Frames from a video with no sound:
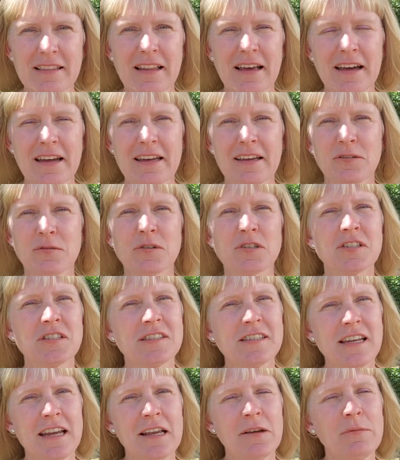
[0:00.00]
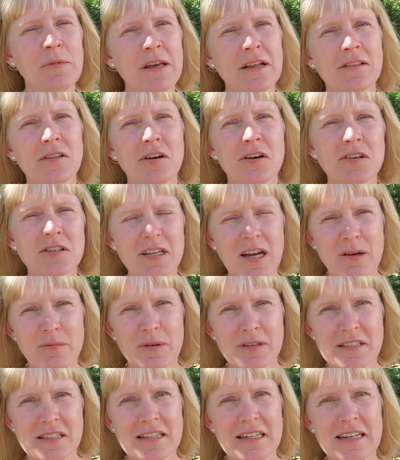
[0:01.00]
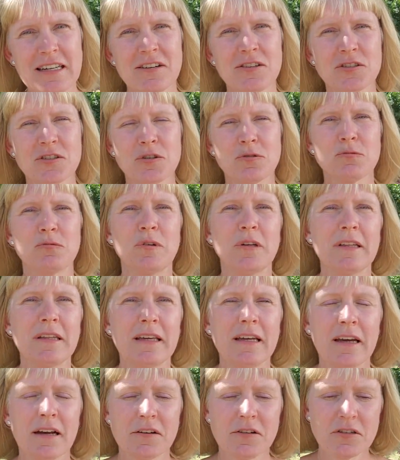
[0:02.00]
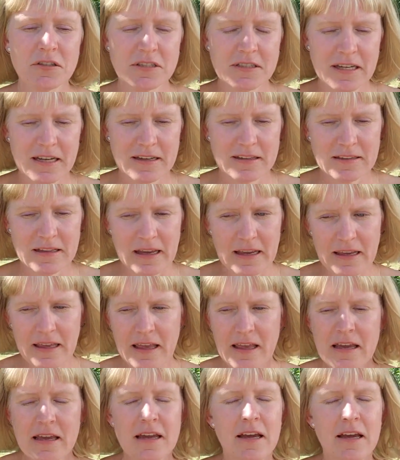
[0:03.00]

like, which has taken me a long time as a knitter to really understand, like,